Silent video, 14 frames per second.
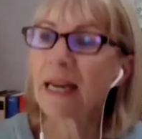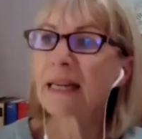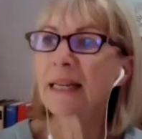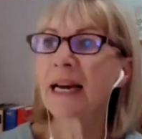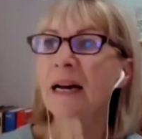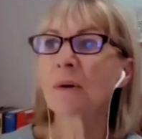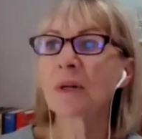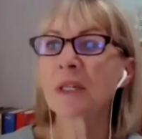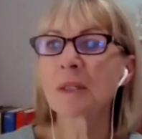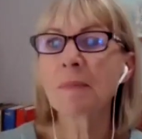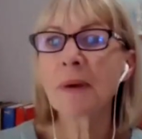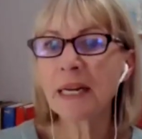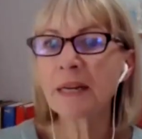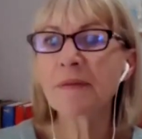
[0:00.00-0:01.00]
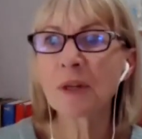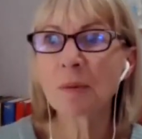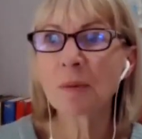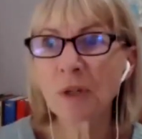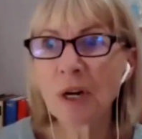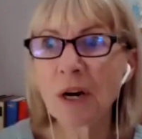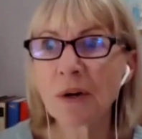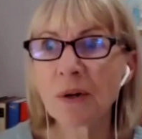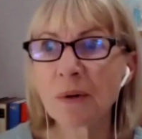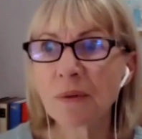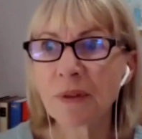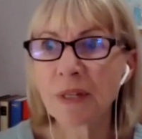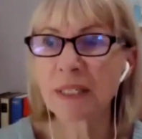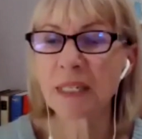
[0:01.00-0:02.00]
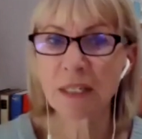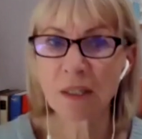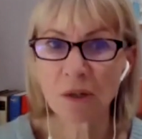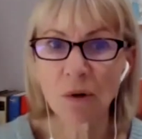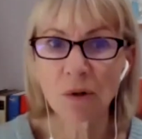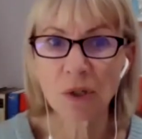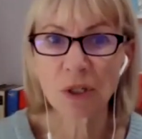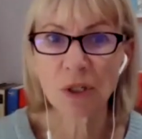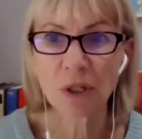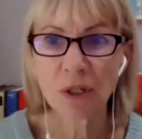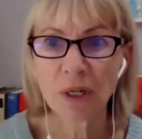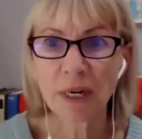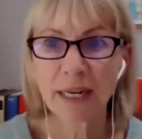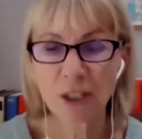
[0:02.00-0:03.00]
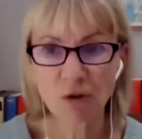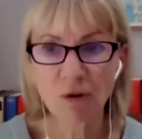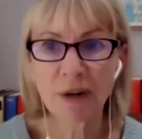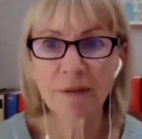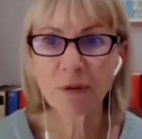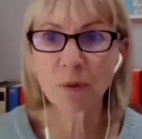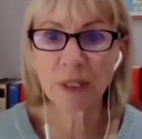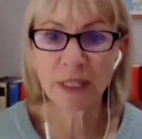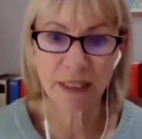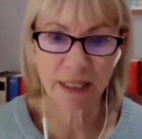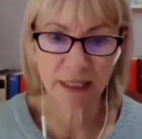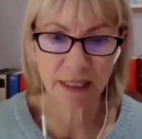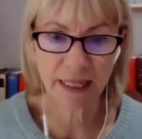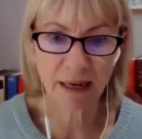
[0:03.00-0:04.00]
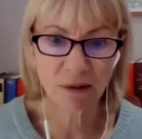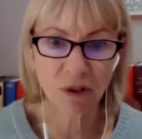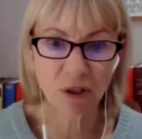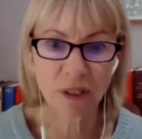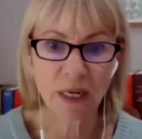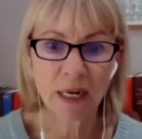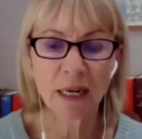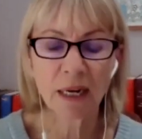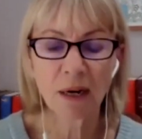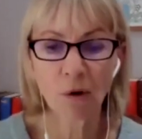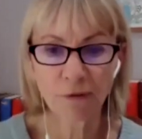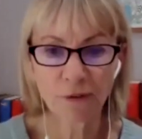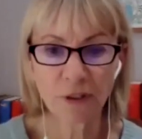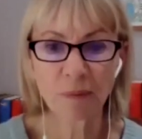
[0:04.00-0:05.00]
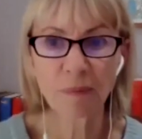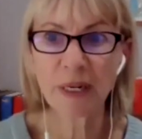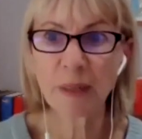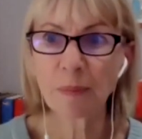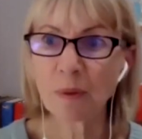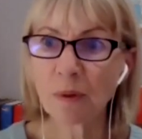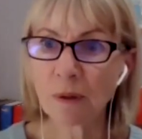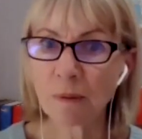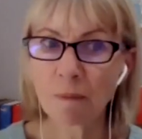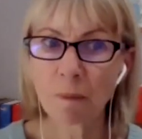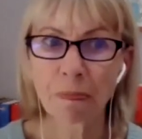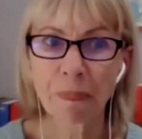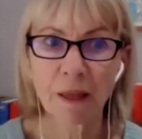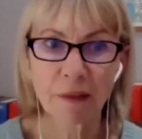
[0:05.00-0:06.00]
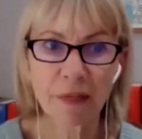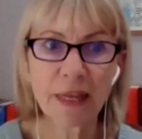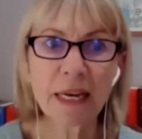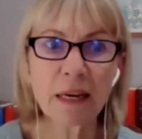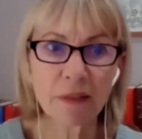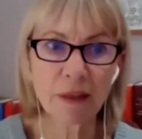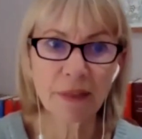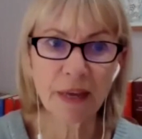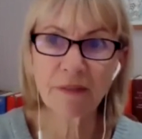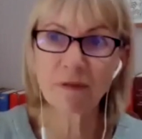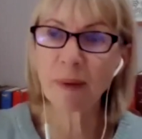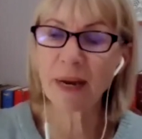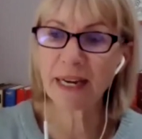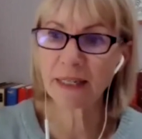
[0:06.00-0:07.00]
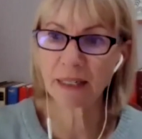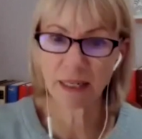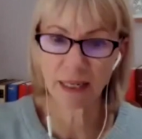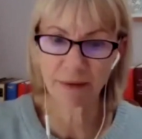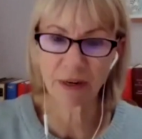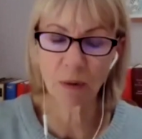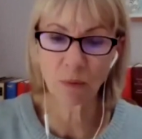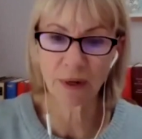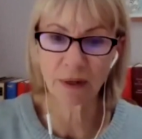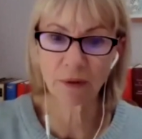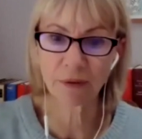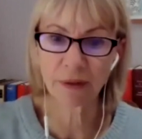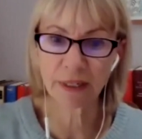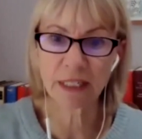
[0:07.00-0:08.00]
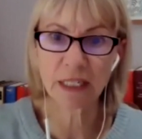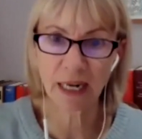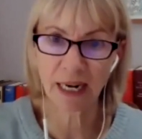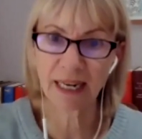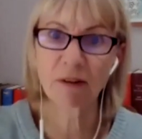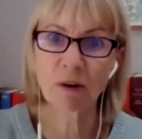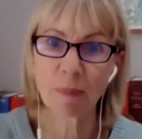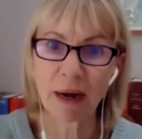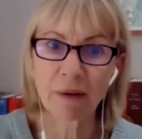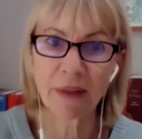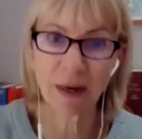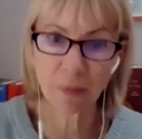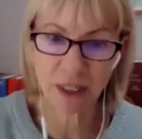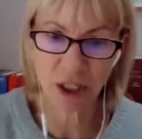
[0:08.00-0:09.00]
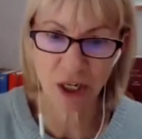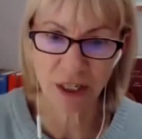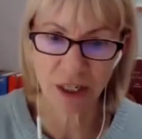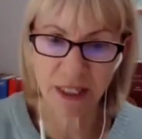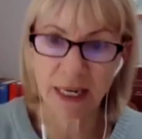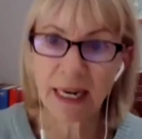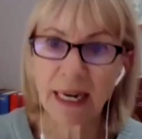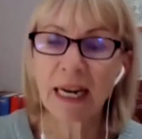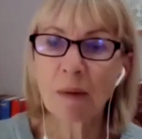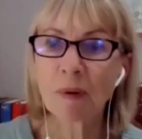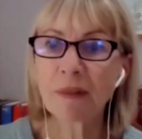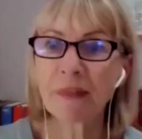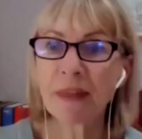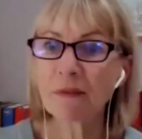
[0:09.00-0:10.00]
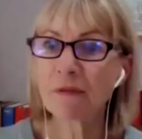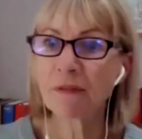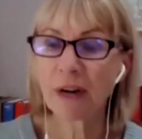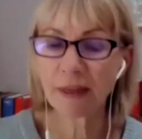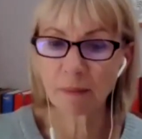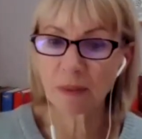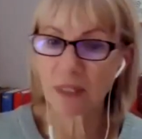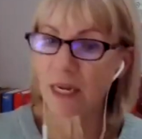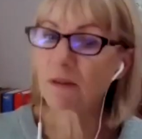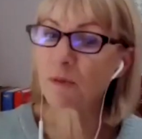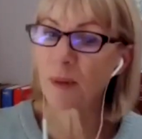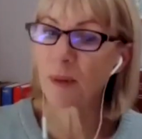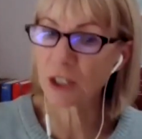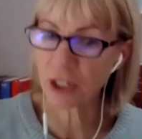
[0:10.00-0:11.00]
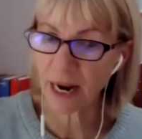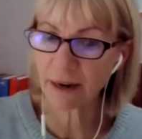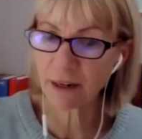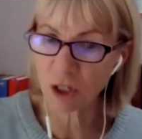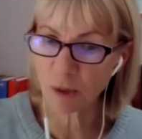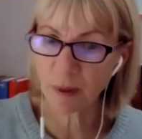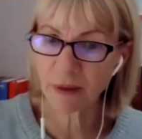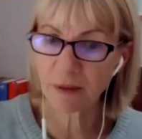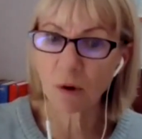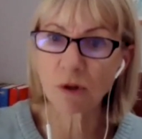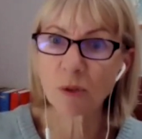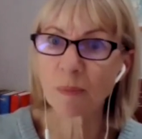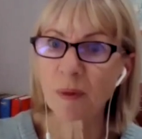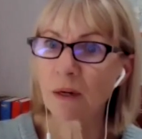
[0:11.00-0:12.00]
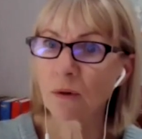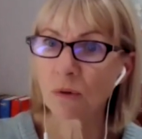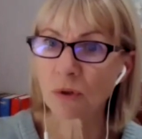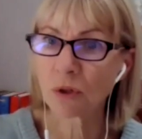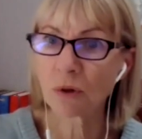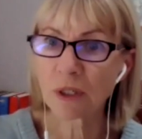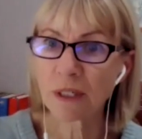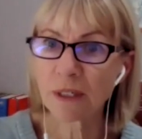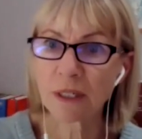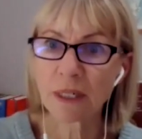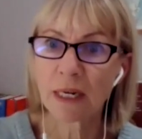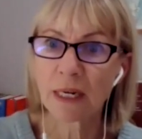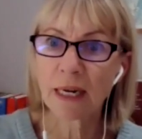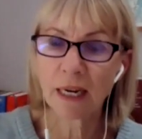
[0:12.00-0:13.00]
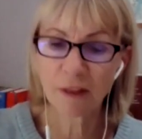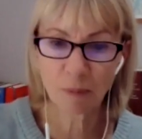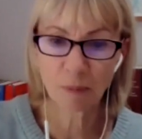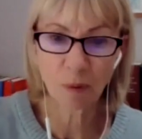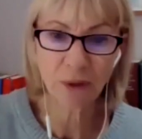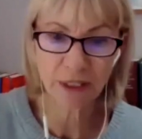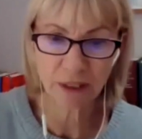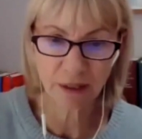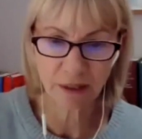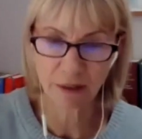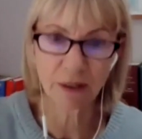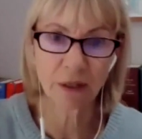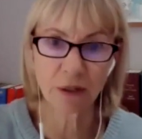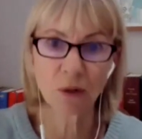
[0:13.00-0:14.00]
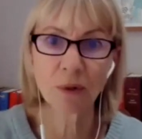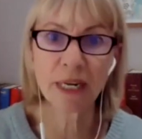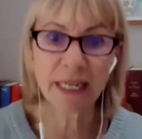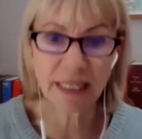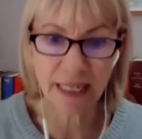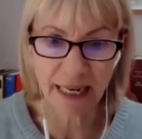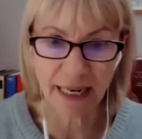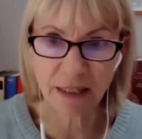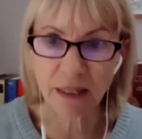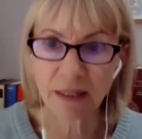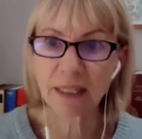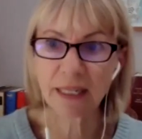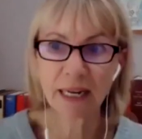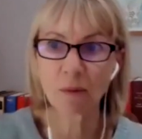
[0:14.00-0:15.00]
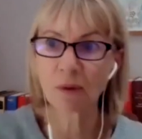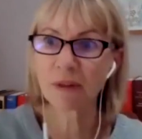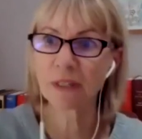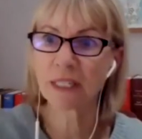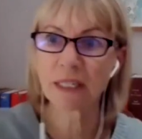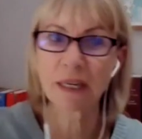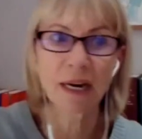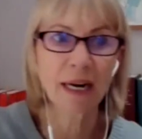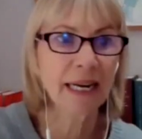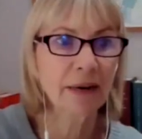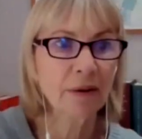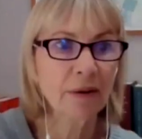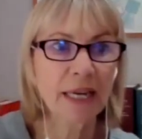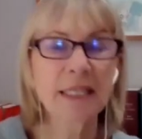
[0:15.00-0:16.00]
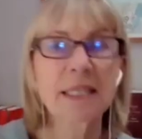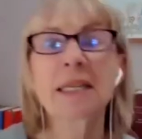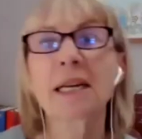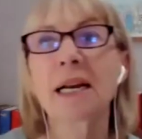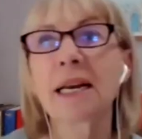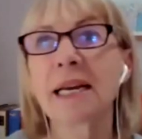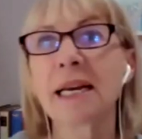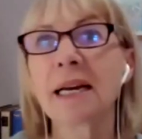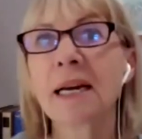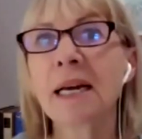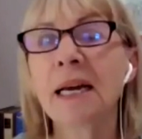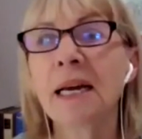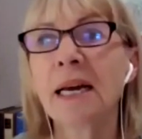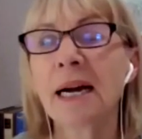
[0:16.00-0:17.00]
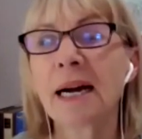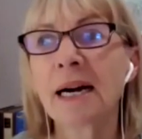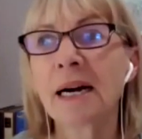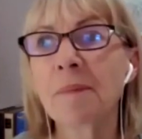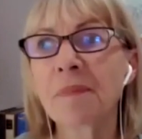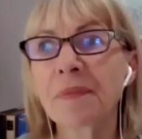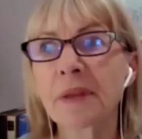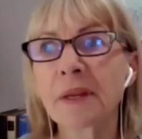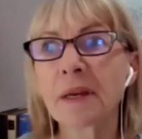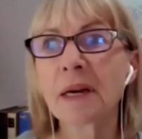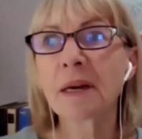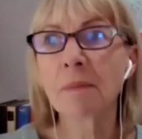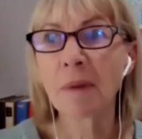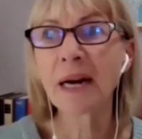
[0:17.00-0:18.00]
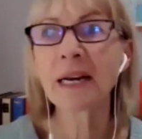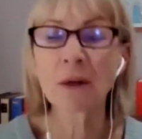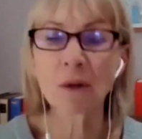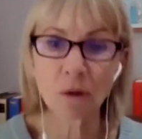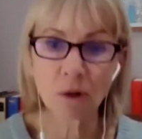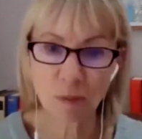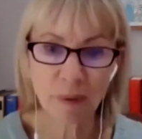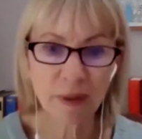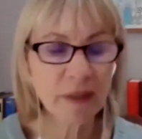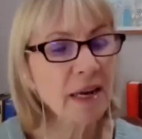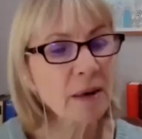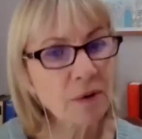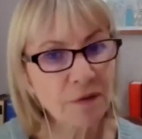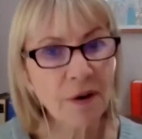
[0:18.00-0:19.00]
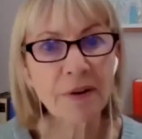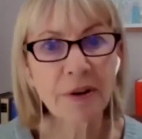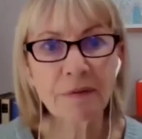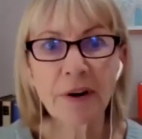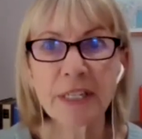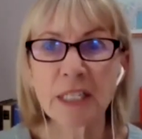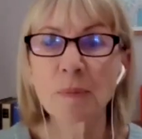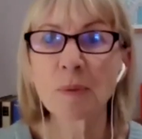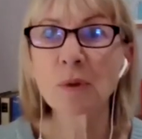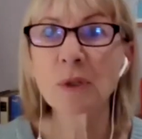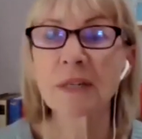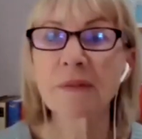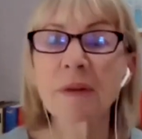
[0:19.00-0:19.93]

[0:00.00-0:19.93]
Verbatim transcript: Now, as many of you will know, this is not as straightforward as it sounds. Often people think that they've made a living will that is clear about their wishes, but then find themselves being challenged by the hospital or doctors at the point that you're needing it and saying, well, this isn't clear and that isn't clear. Um, in my local hospital, they were very, very supportive.